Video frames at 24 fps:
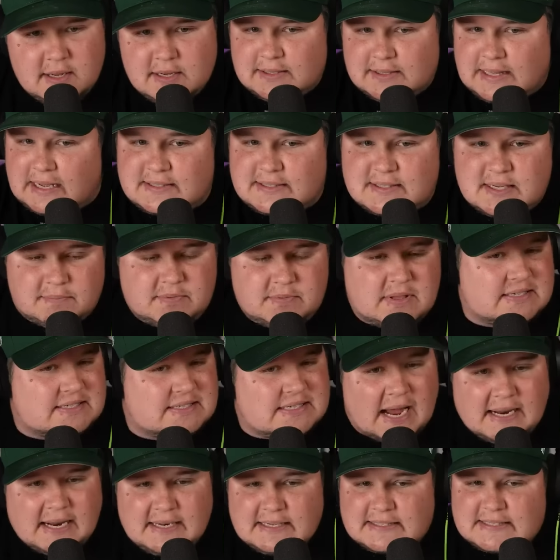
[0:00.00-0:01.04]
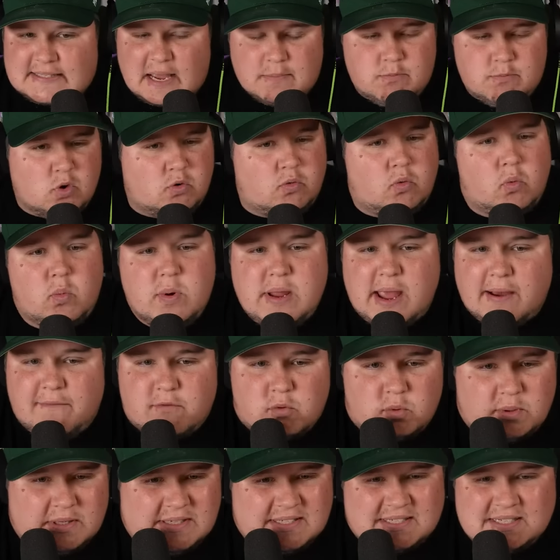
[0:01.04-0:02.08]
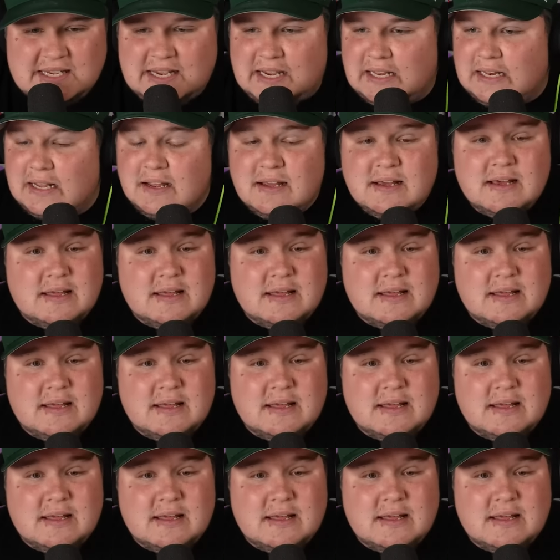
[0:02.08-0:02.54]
that's something the side to side movement we haven't really seen.